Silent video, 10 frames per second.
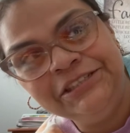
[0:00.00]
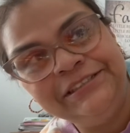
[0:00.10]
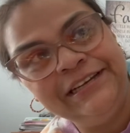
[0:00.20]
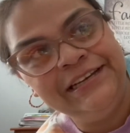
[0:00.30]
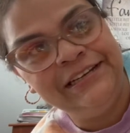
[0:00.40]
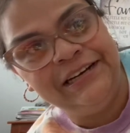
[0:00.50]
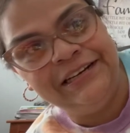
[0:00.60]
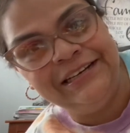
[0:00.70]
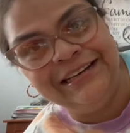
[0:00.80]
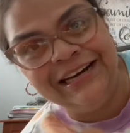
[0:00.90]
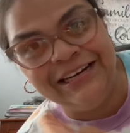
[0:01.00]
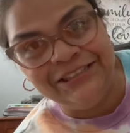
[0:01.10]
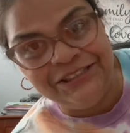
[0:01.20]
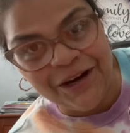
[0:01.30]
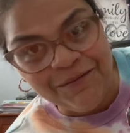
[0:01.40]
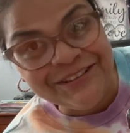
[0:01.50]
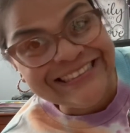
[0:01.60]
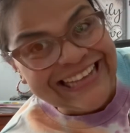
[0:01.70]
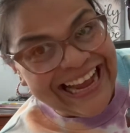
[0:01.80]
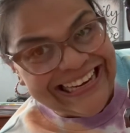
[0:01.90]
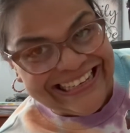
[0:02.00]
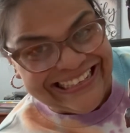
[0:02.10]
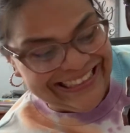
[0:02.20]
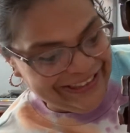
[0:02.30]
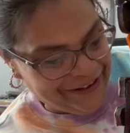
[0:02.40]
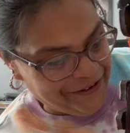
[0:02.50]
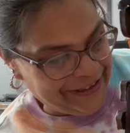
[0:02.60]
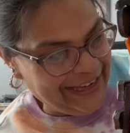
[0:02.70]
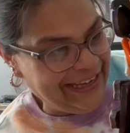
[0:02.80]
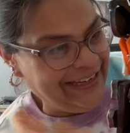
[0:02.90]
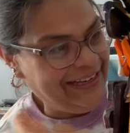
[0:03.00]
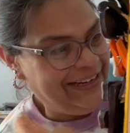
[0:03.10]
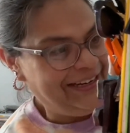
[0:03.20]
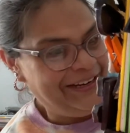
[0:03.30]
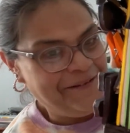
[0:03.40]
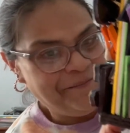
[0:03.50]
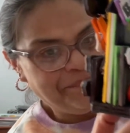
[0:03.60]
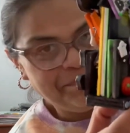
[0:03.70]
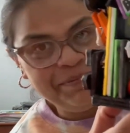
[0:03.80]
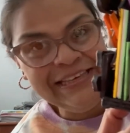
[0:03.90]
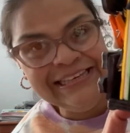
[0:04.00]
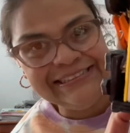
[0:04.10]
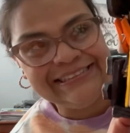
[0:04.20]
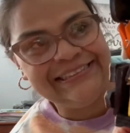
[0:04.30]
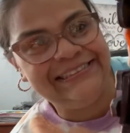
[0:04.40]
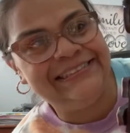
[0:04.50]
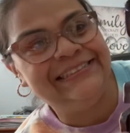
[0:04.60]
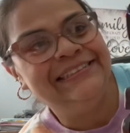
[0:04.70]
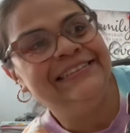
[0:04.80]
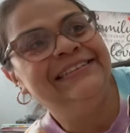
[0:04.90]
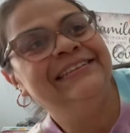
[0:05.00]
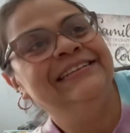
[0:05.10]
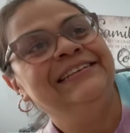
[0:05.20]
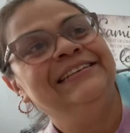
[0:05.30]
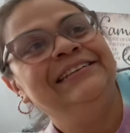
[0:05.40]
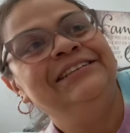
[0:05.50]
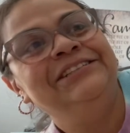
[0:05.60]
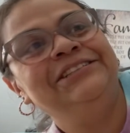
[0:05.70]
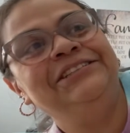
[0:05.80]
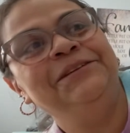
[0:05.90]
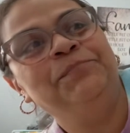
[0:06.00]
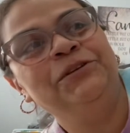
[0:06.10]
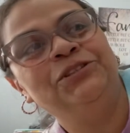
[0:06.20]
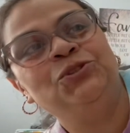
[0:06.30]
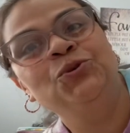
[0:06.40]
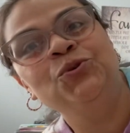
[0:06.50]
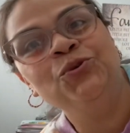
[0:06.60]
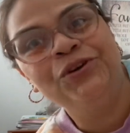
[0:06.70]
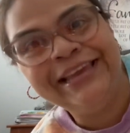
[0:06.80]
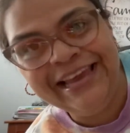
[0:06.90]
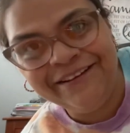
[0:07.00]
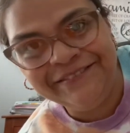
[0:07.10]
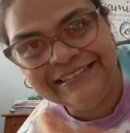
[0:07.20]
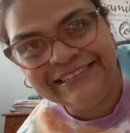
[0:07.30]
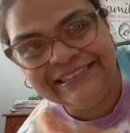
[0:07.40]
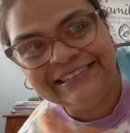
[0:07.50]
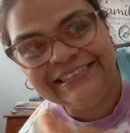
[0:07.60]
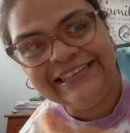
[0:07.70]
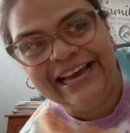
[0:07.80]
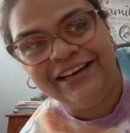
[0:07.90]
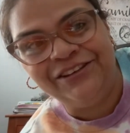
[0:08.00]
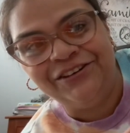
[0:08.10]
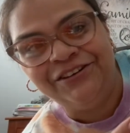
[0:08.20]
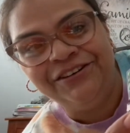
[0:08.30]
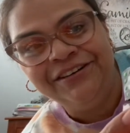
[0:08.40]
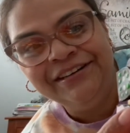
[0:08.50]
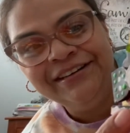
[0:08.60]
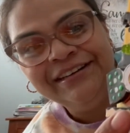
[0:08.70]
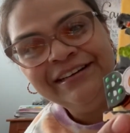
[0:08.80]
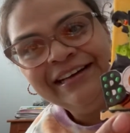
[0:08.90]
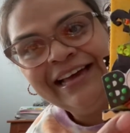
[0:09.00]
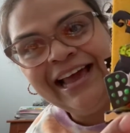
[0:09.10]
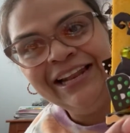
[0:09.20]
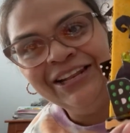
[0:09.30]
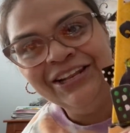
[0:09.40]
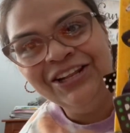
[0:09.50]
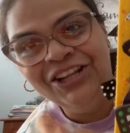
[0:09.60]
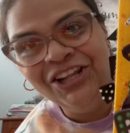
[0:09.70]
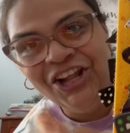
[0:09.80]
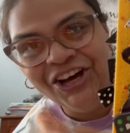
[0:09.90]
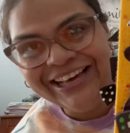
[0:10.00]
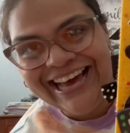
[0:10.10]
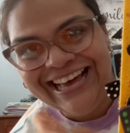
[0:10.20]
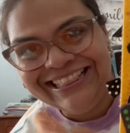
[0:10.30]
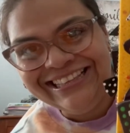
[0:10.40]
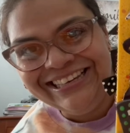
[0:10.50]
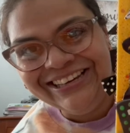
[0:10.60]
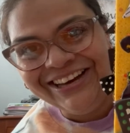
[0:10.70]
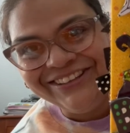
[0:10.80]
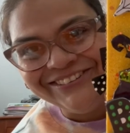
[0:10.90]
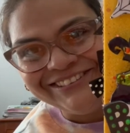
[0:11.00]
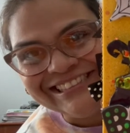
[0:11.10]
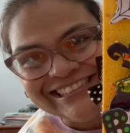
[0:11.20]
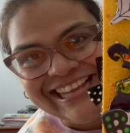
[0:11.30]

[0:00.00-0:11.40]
did a double-sided, okay, piece. She put two canvases together and look at the other side.